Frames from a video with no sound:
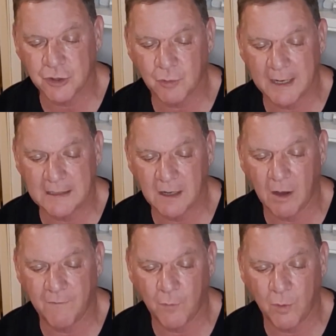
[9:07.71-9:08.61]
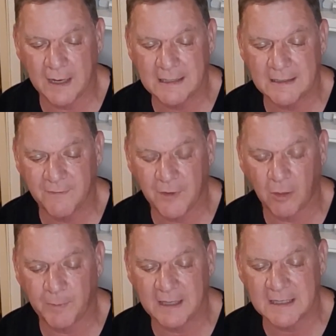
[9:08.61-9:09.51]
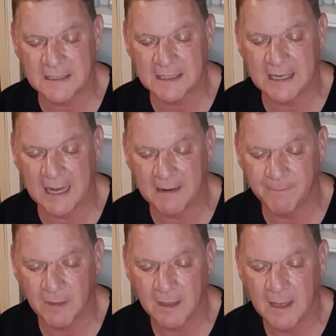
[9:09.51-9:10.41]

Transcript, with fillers: train to avoid developing this again?